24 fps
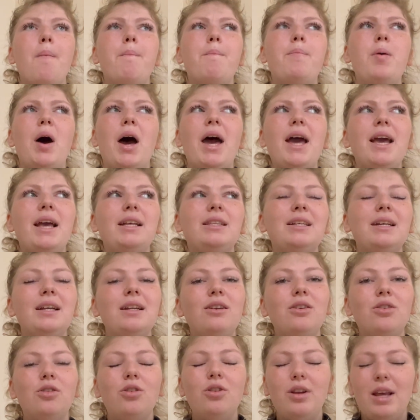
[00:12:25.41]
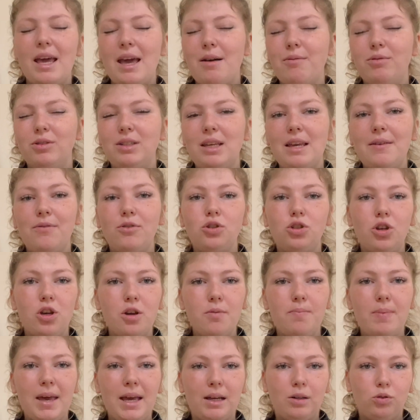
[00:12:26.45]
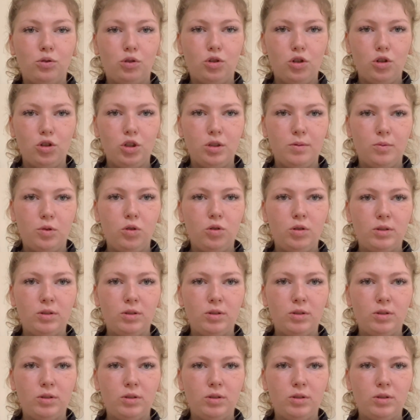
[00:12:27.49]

But it was either too big or too small,